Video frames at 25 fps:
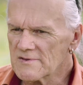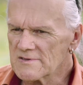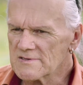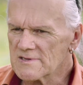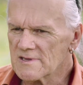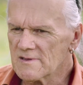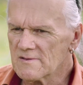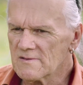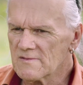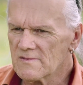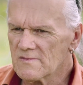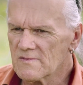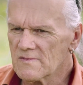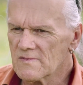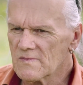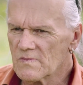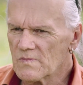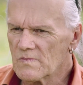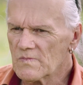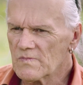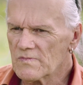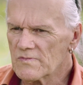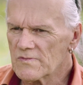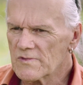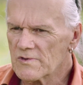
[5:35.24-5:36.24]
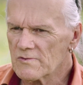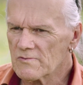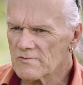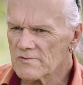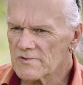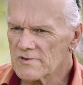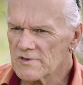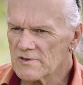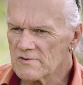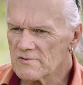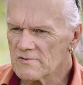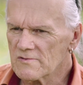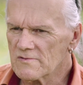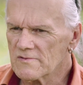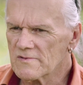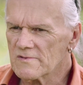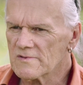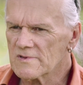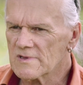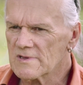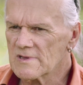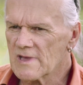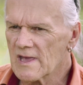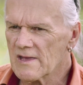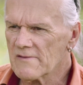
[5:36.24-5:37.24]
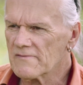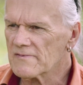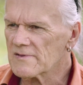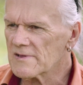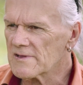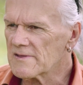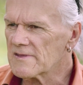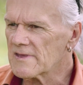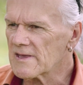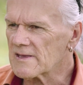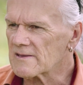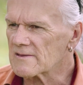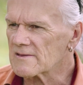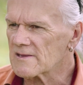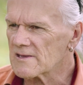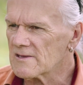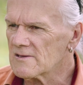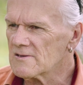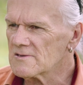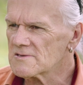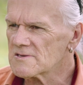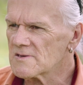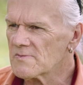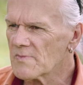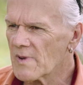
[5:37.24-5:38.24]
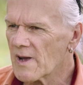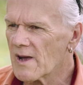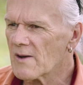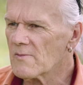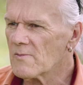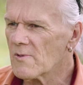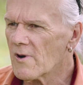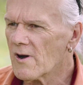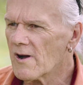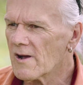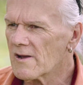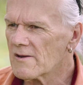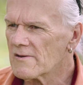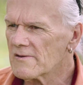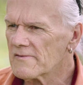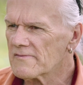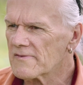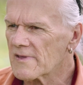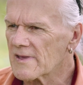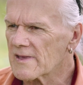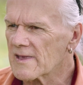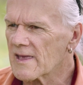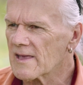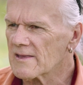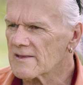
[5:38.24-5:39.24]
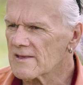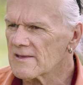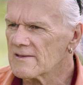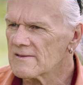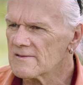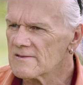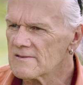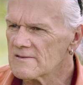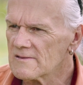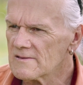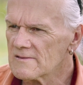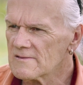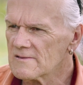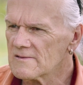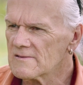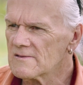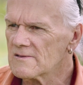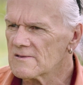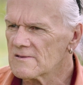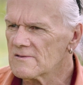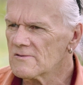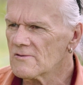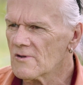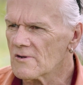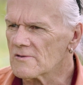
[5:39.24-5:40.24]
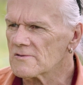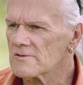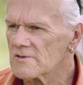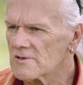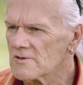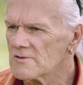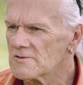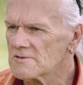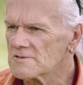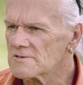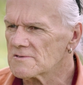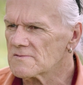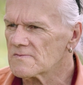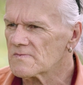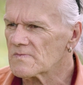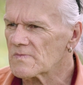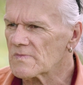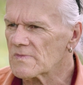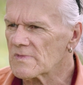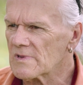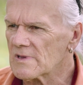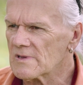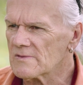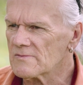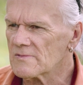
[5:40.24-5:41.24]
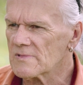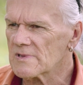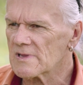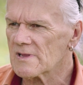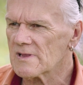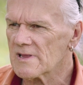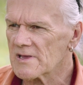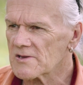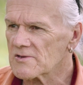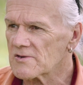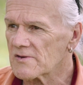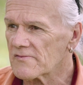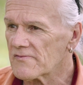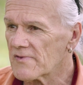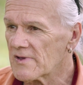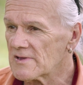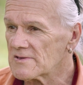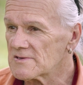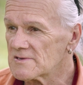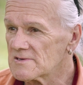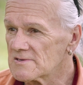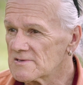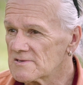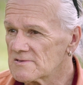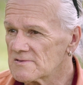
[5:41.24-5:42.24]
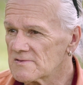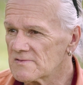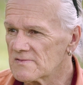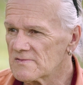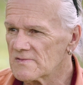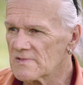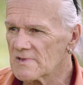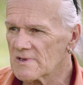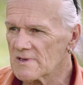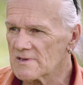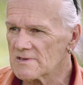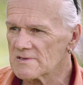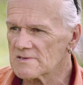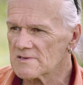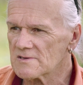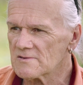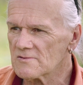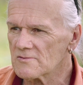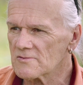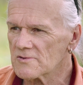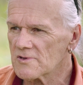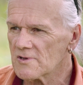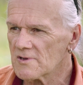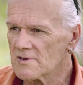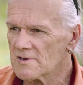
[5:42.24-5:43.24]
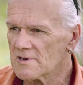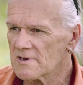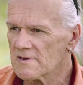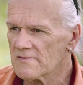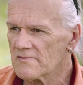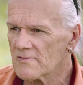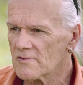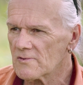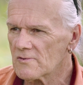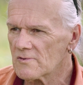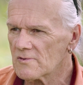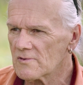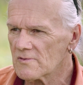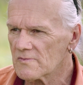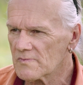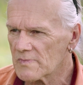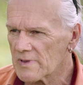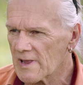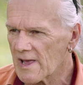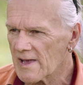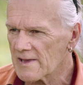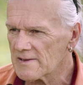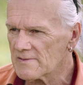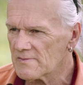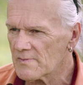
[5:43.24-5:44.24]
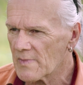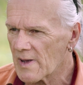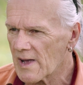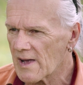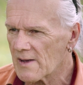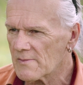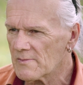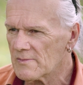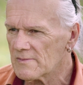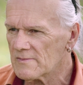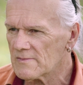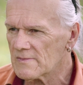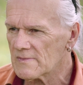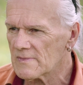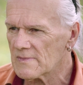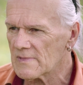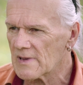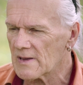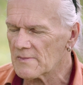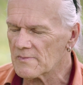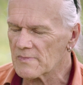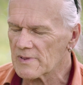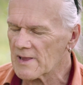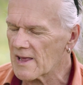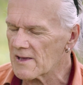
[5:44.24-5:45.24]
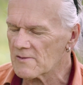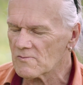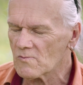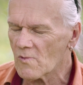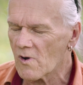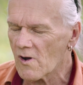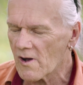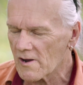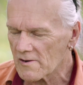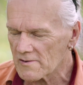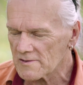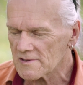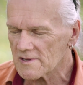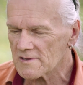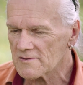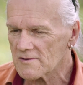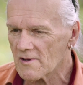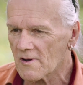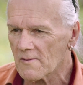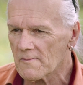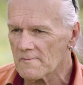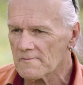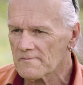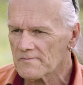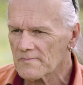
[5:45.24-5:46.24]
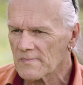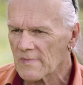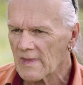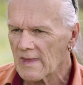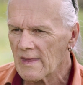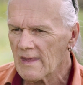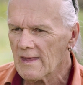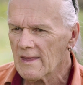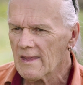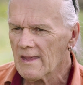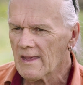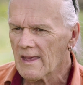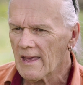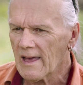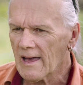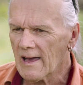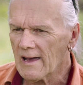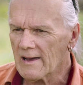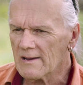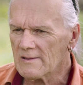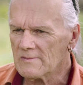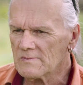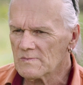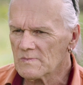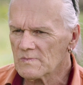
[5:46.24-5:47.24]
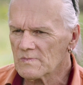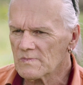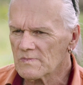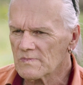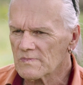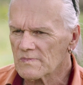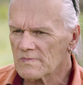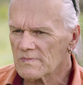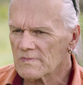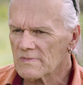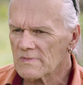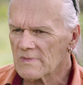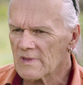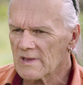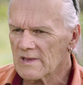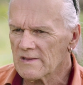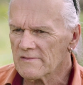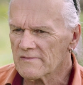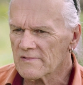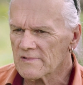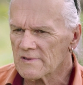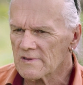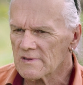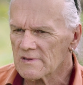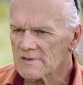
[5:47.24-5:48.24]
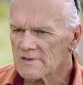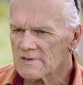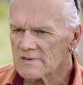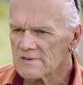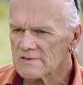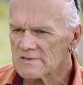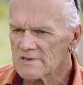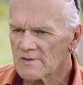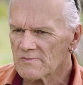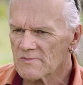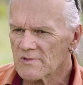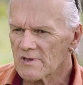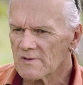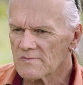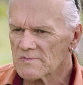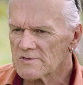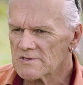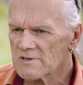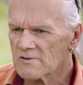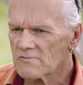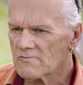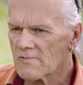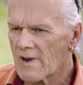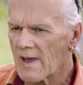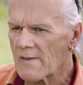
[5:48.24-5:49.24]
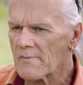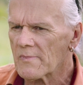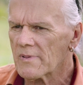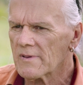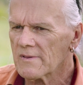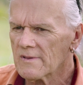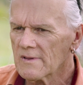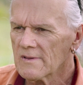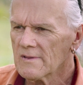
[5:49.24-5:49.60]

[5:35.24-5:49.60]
is that to, to carefully think the use of barbed wire if they can not use it uh, with electric fences uh, as an alternative or plain barb, uh, plain wire on the top. Um, even sometimes to wrap